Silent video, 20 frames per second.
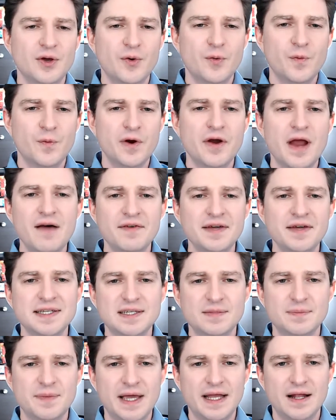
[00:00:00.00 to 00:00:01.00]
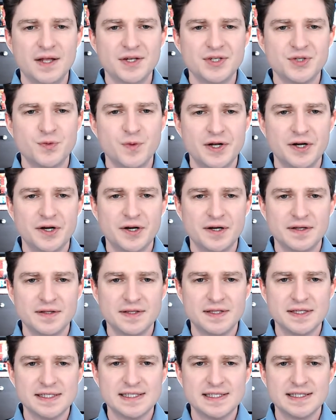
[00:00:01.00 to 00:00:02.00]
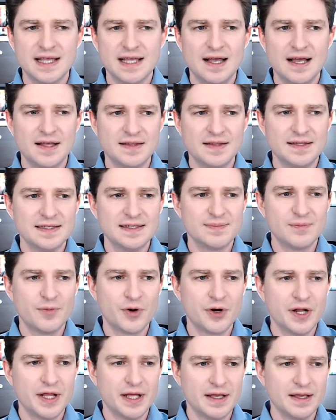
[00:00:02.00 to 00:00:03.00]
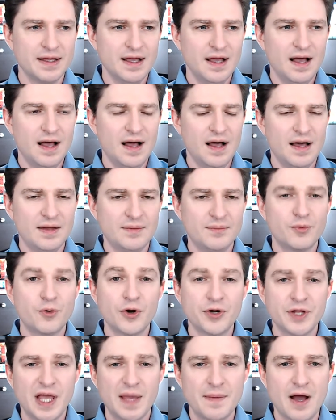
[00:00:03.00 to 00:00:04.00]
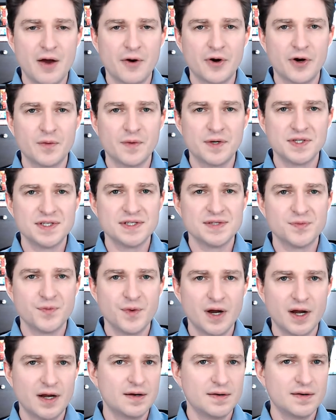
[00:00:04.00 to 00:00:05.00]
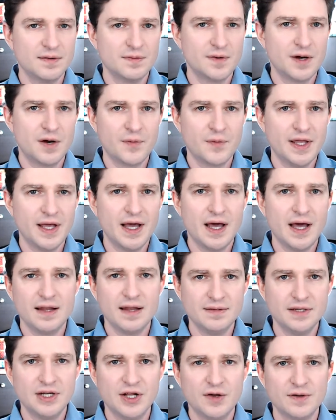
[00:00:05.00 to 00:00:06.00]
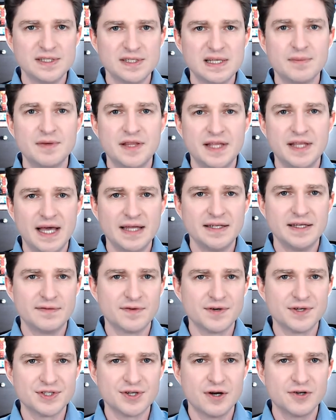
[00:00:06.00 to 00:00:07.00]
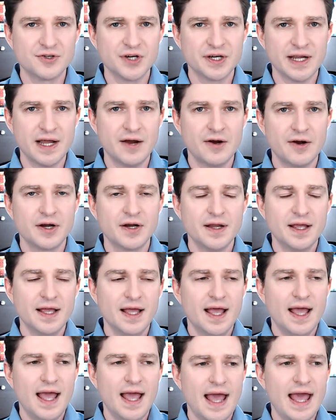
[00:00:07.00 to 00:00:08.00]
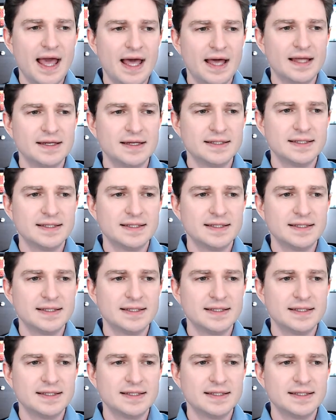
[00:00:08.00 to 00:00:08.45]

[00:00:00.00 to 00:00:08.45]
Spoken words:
We were having a debate on Twitter this morning on Board Game Hour, which is where we got some of the idea for Star Trek Hour, and